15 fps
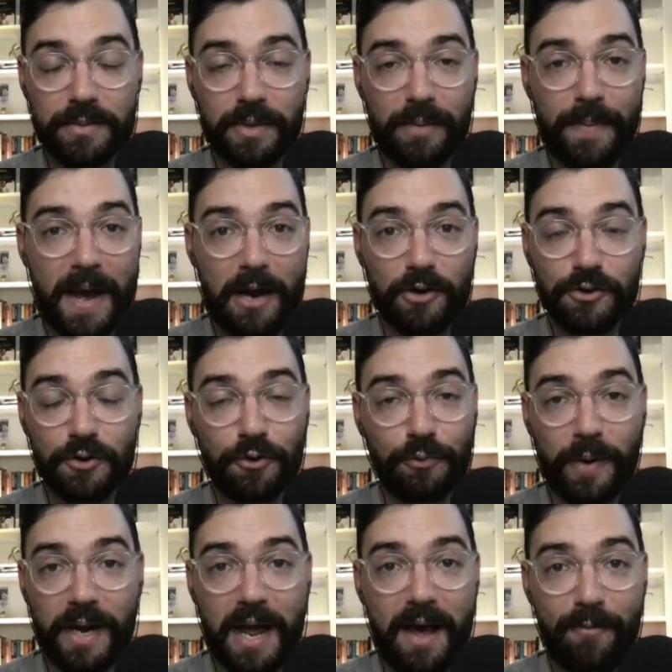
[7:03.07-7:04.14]
I mean, the Packers are
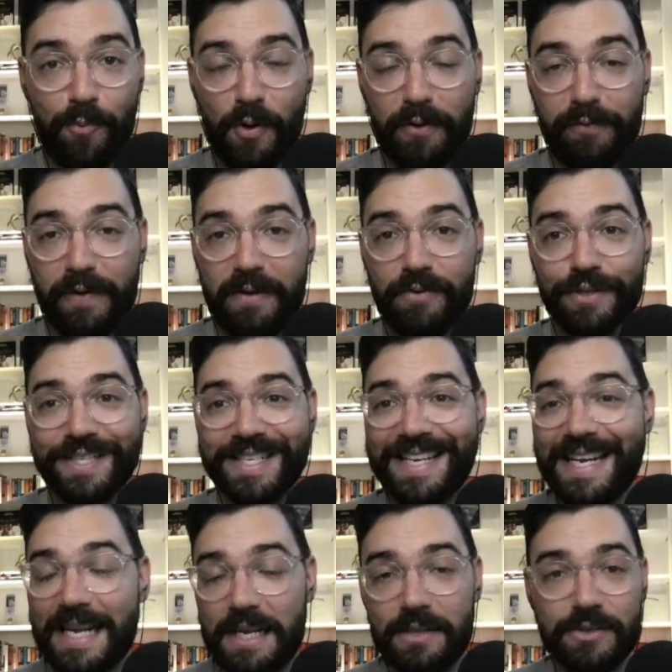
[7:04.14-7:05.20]
three and a half point favorites
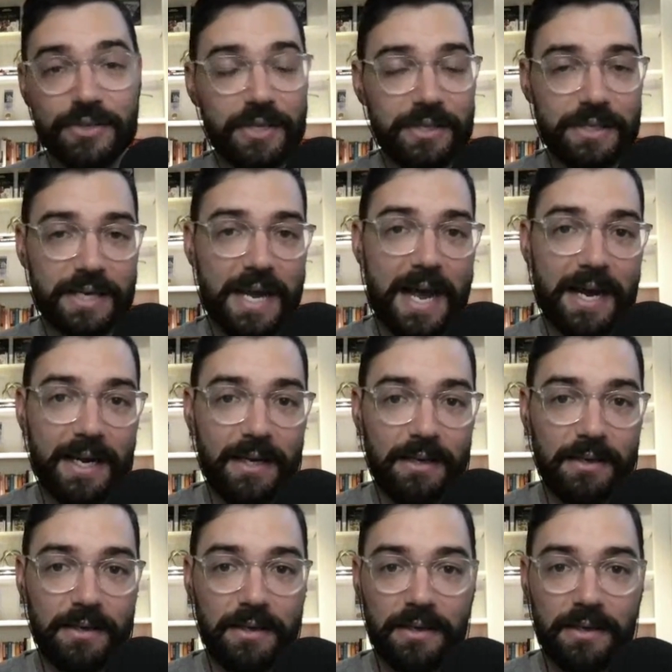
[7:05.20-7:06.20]
in Cincinnati,